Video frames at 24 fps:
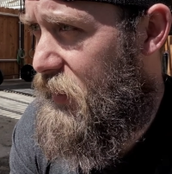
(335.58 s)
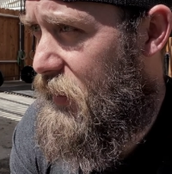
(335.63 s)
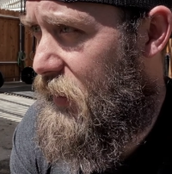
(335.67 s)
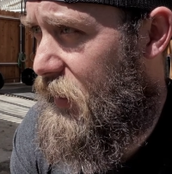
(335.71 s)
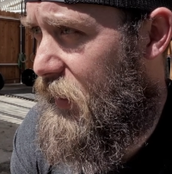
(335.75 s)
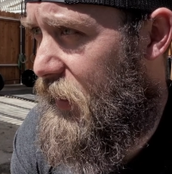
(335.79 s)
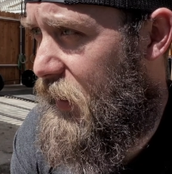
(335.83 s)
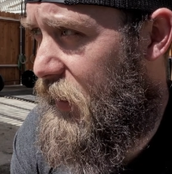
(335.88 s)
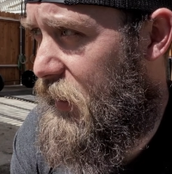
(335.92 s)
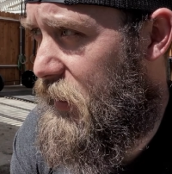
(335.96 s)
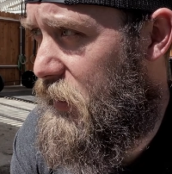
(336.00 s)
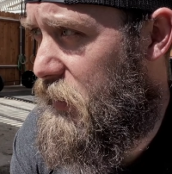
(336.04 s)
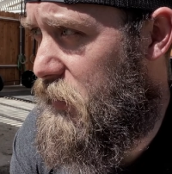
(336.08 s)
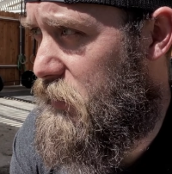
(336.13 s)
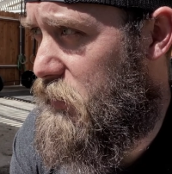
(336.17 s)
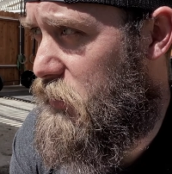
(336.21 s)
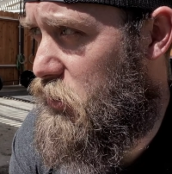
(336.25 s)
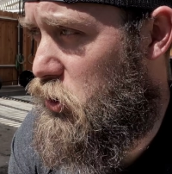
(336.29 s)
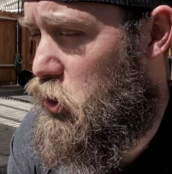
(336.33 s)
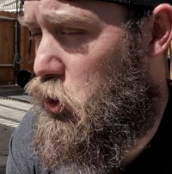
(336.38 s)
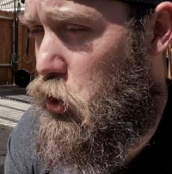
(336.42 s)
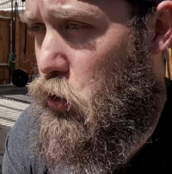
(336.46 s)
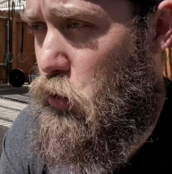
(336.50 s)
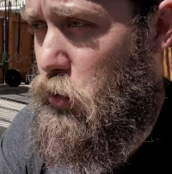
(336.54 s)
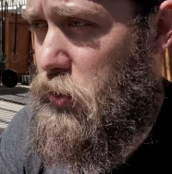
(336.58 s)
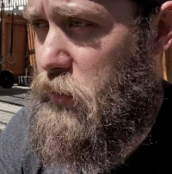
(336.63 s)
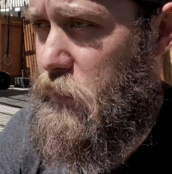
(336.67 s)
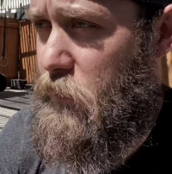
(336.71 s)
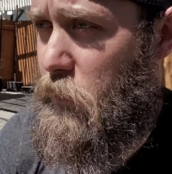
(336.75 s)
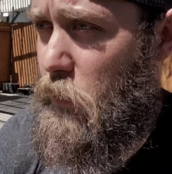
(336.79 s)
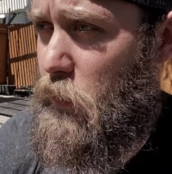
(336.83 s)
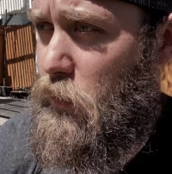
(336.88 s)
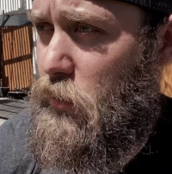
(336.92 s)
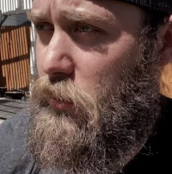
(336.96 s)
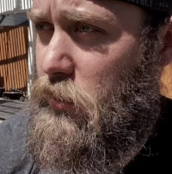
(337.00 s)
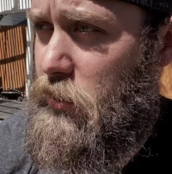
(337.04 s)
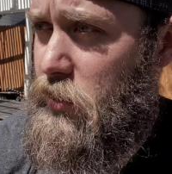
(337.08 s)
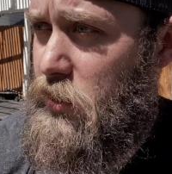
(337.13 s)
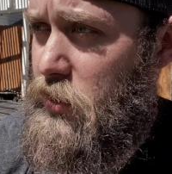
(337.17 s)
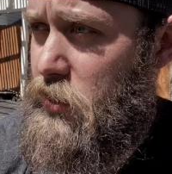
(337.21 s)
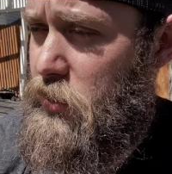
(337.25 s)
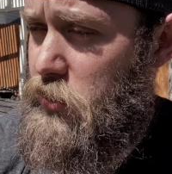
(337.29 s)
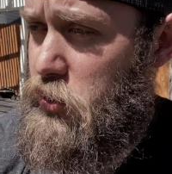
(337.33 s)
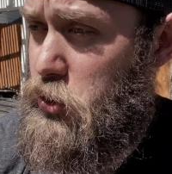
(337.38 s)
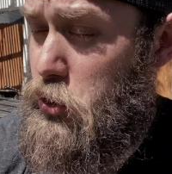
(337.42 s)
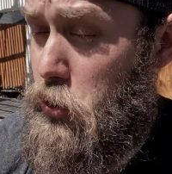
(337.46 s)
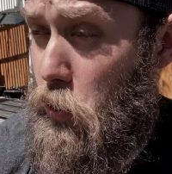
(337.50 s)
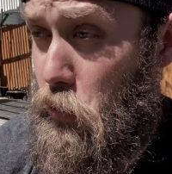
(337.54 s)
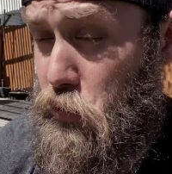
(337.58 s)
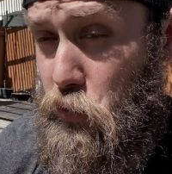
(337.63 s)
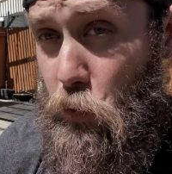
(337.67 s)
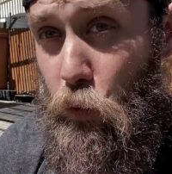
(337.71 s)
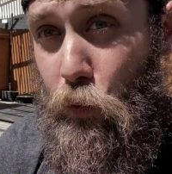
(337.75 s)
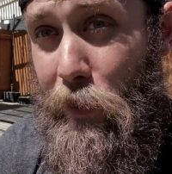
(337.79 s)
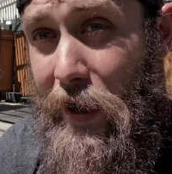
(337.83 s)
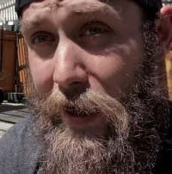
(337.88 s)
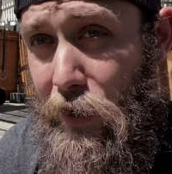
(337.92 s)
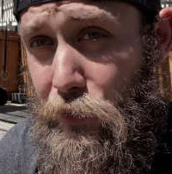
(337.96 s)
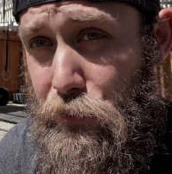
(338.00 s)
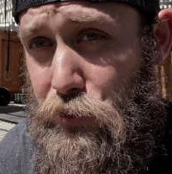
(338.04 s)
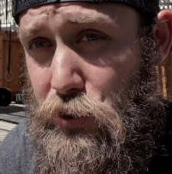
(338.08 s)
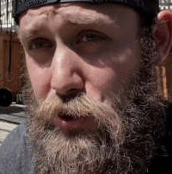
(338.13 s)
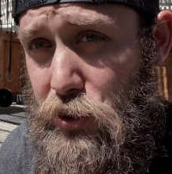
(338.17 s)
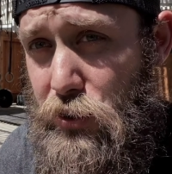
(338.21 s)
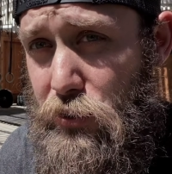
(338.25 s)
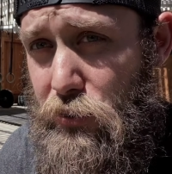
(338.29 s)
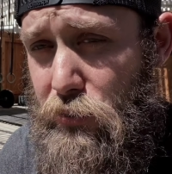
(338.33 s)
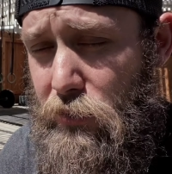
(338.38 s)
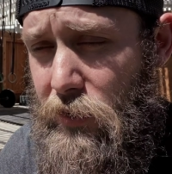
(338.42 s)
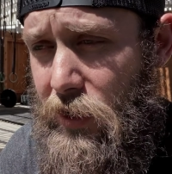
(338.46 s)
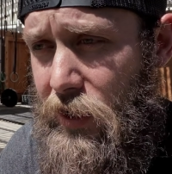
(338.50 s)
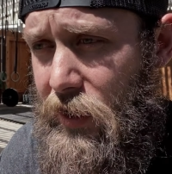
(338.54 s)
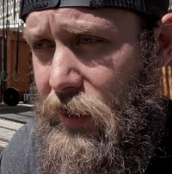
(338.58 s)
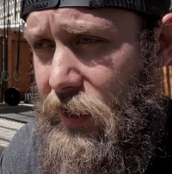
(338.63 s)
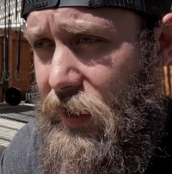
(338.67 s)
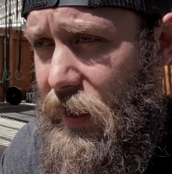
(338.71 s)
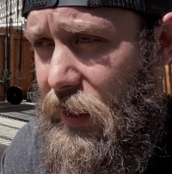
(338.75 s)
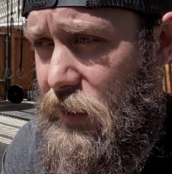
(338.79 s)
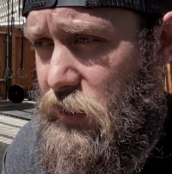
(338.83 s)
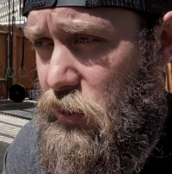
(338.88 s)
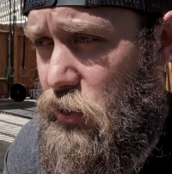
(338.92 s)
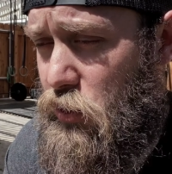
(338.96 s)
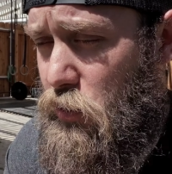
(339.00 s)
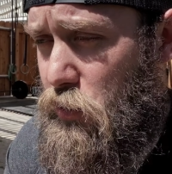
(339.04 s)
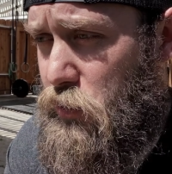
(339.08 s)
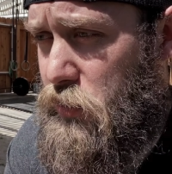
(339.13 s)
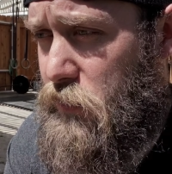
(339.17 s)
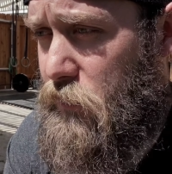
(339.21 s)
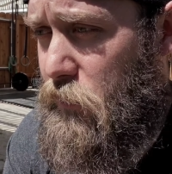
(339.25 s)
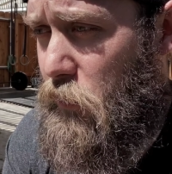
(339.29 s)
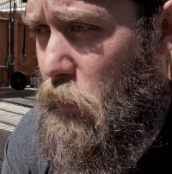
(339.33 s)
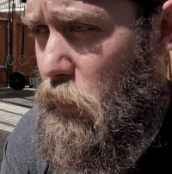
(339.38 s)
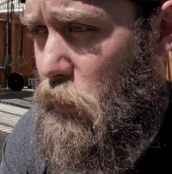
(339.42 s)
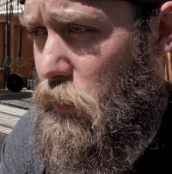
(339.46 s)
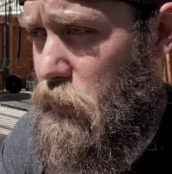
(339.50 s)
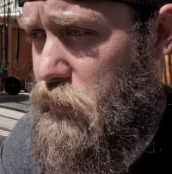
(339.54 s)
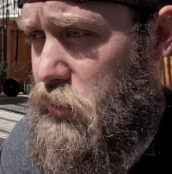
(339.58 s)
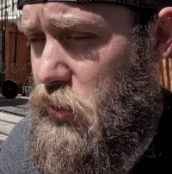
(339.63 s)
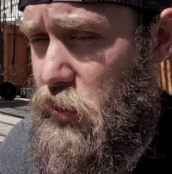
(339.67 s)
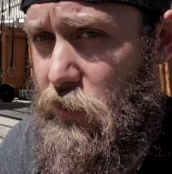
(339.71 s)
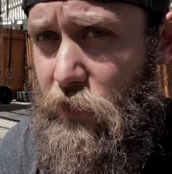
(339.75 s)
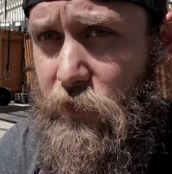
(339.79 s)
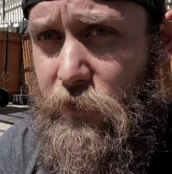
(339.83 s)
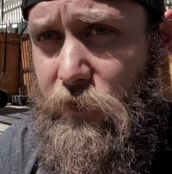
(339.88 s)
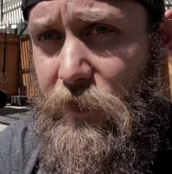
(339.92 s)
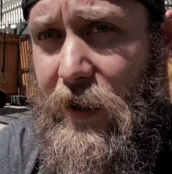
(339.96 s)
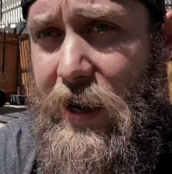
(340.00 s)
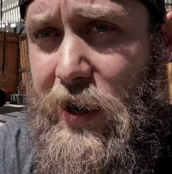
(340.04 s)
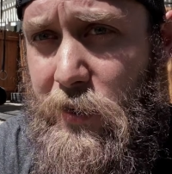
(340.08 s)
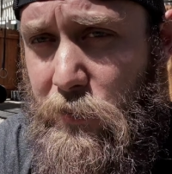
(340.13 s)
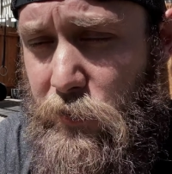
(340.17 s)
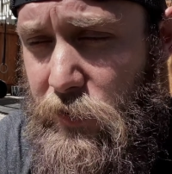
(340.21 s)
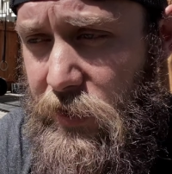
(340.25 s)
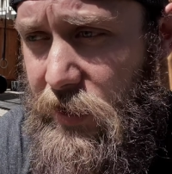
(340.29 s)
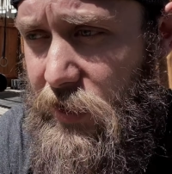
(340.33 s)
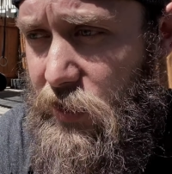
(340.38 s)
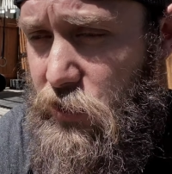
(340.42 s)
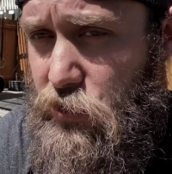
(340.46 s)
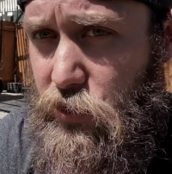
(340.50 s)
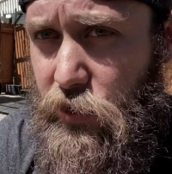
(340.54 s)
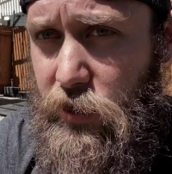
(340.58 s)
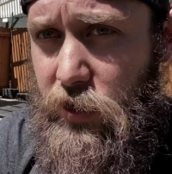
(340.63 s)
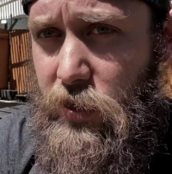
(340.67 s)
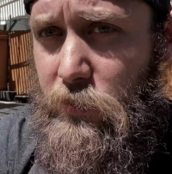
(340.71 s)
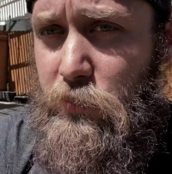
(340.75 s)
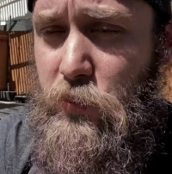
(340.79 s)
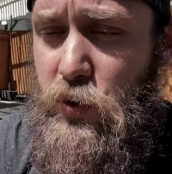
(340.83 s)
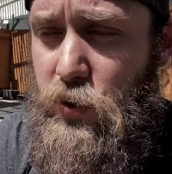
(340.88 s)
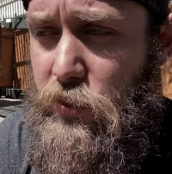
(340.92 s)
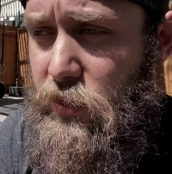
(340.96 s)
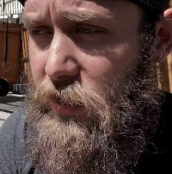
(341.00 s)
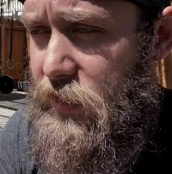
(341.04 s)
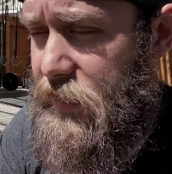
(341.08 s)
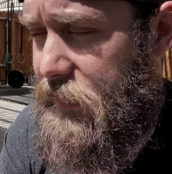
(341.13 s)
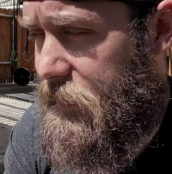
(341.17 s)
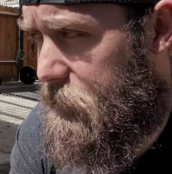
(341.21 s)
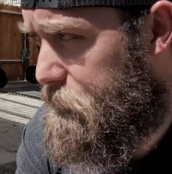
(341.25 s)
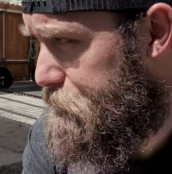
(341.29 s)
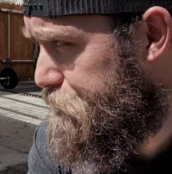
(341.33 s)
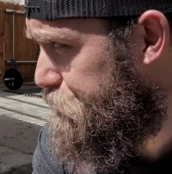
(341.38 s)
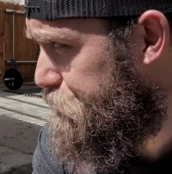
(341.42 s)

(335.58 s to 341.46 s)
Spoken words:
and useful to those around you and useful to your family and your community.